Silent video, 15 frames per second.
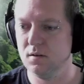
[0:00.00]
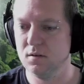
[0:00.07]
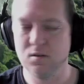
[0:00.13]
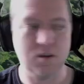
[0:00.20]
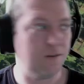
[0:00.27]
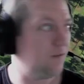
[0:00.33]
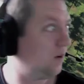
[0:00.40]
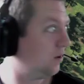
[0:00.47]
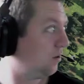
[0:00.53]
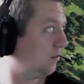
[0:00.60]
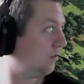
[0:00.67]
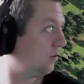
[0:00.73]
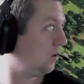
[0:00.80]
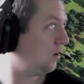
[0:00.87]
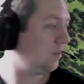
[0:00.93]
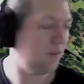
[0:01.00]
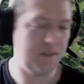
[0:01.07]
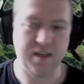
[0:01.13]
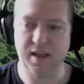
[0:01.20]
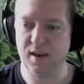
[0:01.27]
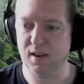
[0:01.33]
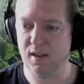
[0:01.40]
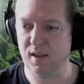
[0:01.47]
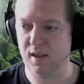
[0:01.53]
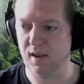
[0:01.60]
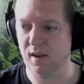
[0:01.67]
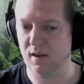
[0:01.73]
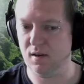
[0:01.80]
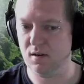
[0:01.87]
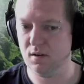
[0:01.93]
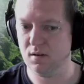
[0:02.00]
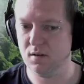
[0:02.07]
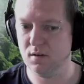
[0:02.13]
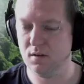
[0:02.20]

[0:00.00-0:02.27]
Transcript: So if I revert that in,